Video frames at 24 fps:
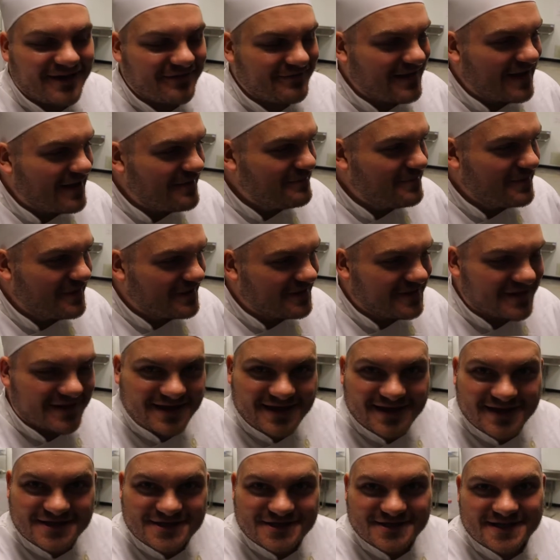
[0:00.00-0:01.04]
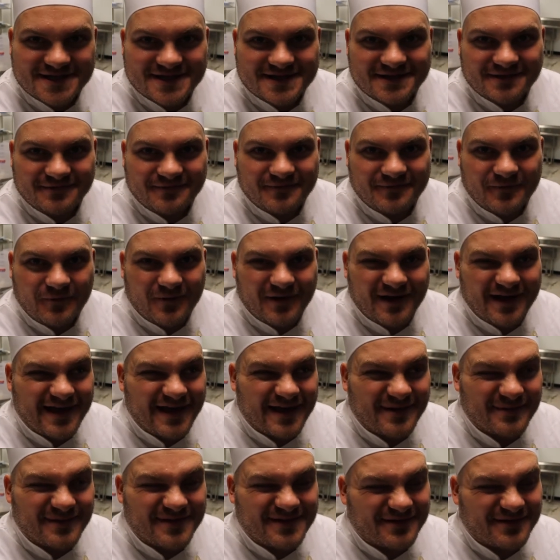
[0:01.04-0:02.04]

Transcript: I've now booked the kitchen until 4 a.m.